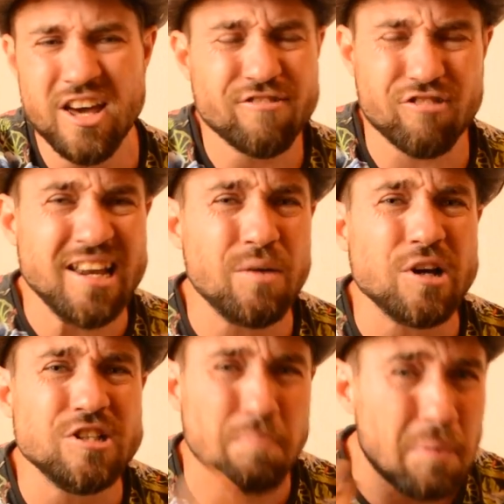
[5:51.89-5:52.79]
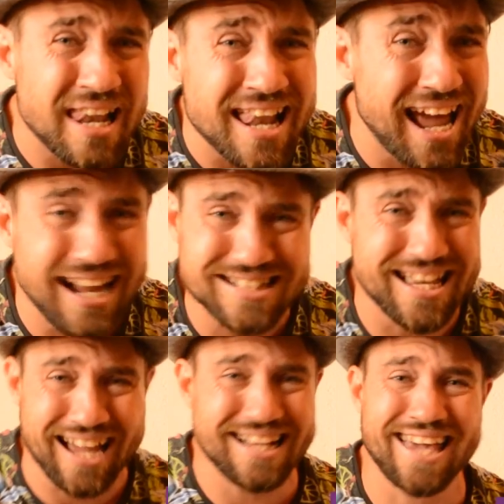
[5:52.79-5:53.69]
For anyone who's played
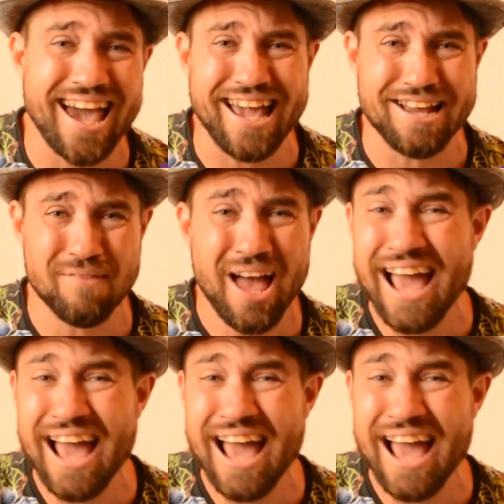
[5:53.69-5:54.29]
that game,